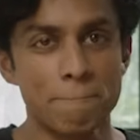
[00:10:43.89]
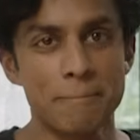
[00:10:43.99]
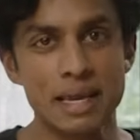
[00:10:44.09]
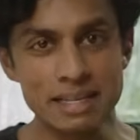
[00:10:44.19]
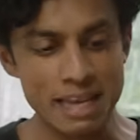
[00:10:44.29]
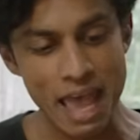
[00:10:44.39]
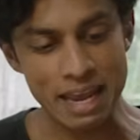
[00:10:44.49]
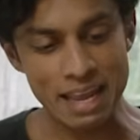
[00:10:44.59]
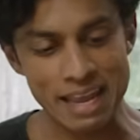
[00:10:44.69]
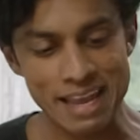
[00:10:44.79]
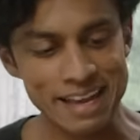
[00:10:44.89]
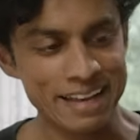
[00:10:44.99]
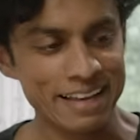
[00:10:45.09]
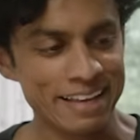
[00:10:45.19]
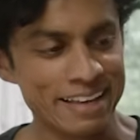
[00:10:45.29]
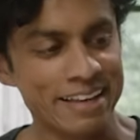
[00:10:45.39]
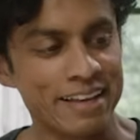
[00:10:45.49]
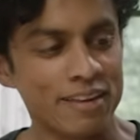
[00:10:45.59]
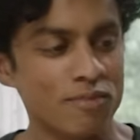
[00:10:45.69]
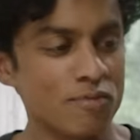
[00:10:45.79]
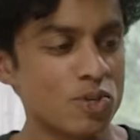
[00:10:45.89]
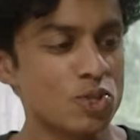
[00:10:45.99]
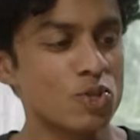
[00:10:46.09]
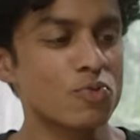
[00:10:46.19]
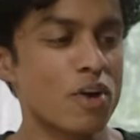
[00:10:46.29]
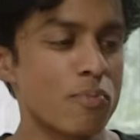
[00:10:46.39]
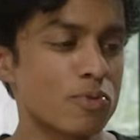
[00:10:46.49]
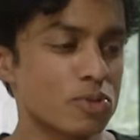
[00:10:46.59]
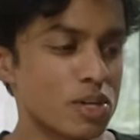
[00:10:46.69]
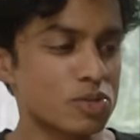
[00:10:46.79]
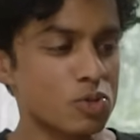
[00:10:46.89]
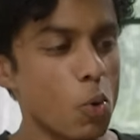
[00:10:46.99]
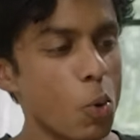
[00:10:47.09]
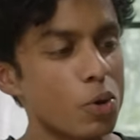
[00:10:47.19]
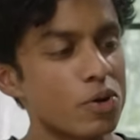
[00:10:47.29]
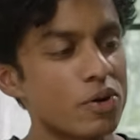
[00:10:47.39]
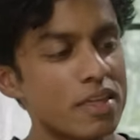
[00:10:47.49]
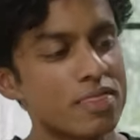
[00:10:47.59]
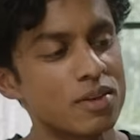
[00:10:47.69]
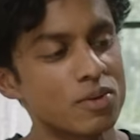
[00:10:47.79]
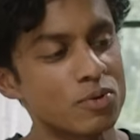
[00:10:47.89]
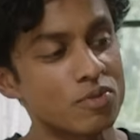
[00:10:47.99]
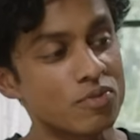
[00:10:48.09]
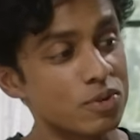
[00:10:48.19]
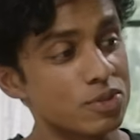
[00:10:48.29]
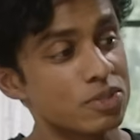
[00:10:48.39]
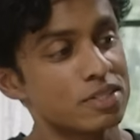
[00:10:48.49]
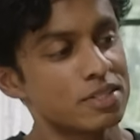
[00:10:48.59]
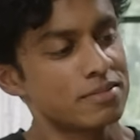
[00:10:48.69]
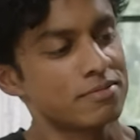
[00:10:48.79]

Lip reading: Big Daddy. And Vishnu represents order in the universe.